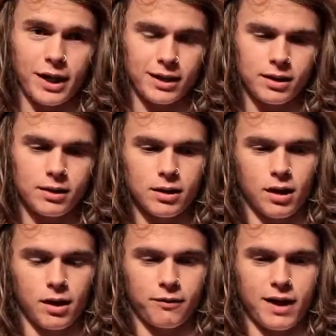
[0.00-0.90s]
like
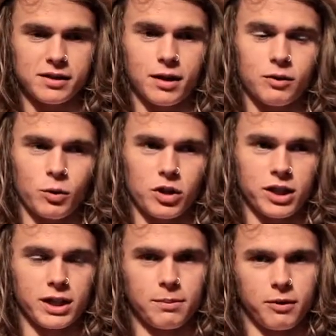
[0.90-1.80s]
fast enough to where you
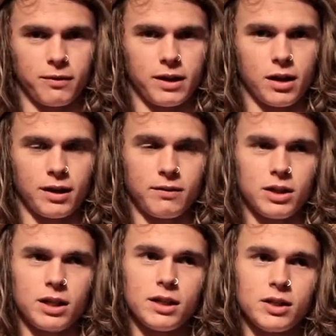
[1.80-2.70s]
could keep your feet on if you
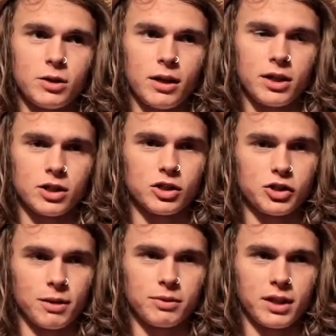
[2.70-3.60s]
needed to, how you could just
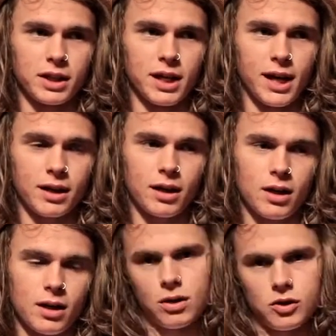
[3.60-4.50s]
jump to the deck.
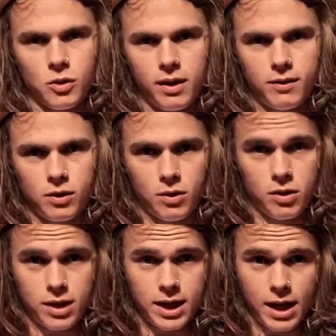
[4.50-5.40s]
So whenever you're
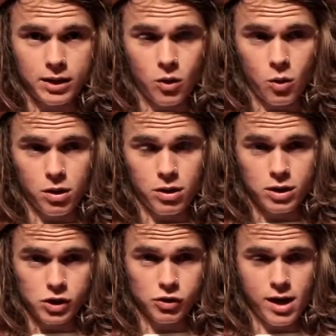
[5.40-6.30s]
rolling at the quarter
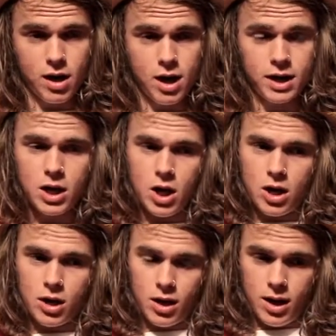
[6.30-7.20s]
straight on
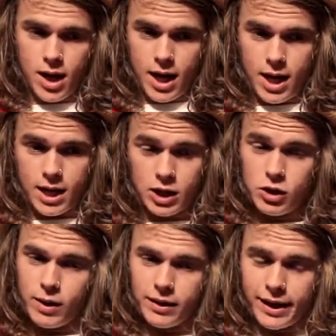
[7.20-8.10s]
and
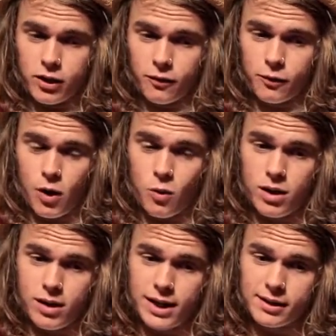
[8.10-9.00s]
you hit, like, your front
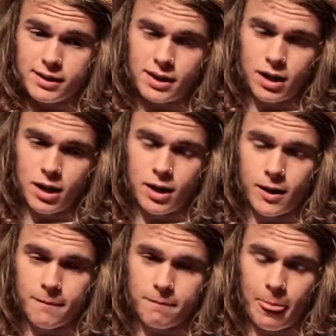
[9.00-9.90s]
wheel hits
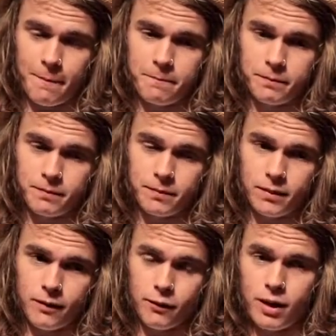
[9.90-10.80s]
the
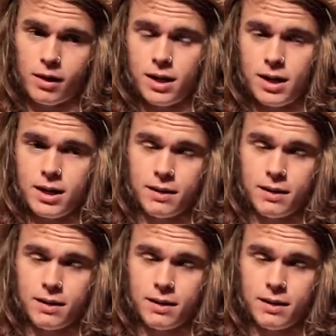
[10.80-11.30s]
very